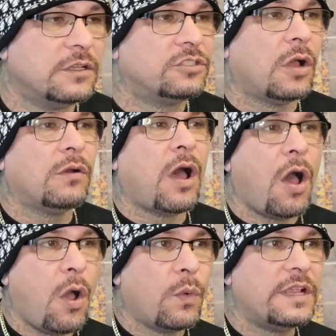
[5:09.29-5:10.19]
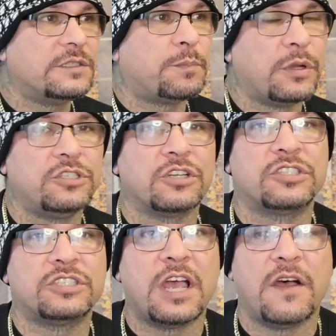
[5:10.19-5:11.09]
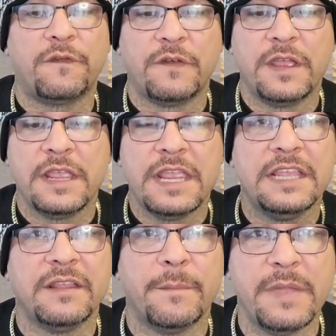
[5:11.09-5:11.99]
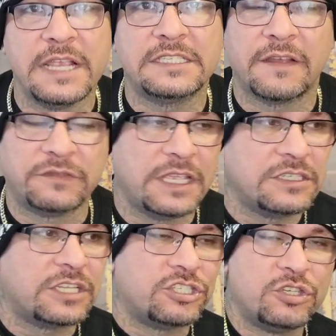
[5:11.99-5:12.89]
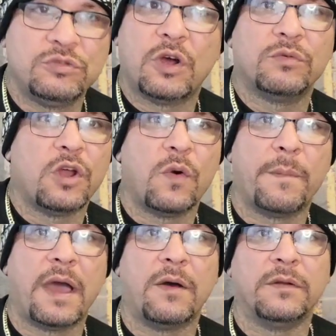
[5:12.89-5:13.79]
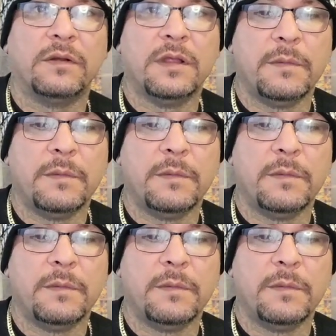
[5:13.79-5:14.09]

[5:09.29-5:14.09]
Don't always put yourself in the mix of things that you don't know about,